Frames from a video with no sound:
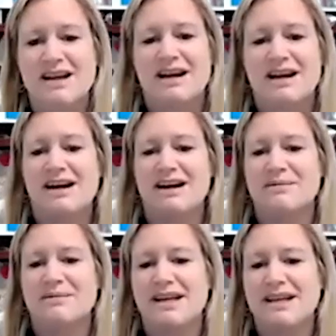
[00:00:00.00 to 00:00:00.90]

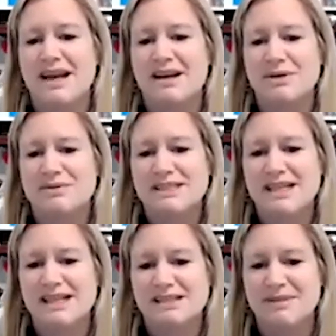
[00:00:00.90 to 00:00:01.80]
And again, we would
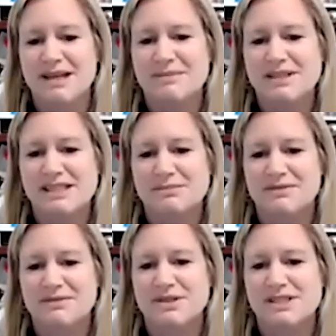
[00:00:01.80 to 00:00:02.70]
take some images
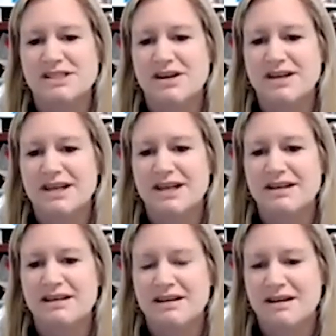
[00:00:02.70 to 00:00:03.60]
before starting.
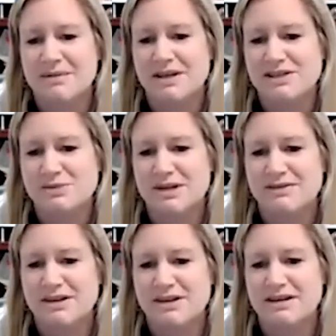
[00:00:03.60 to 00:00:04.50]
Here's one of
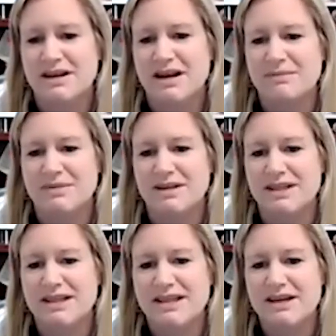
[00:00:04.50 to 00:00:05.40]
our
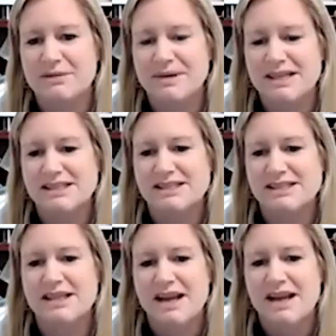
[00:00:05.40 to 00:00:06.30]
lovely therapists,
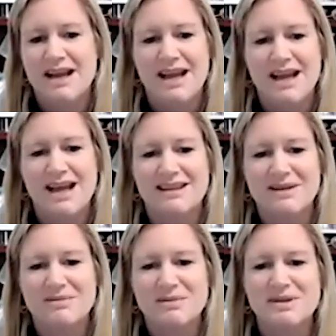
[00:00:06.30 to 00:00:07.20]
and
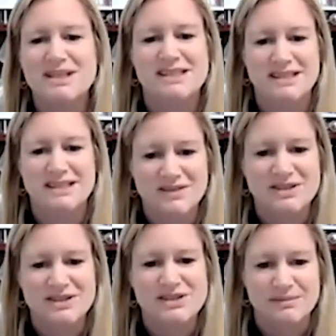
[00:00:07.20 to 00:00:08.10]
then we would deliver
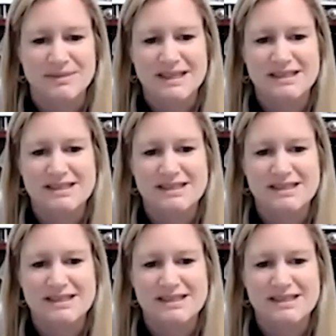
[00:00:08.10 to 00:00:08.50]
the treatment.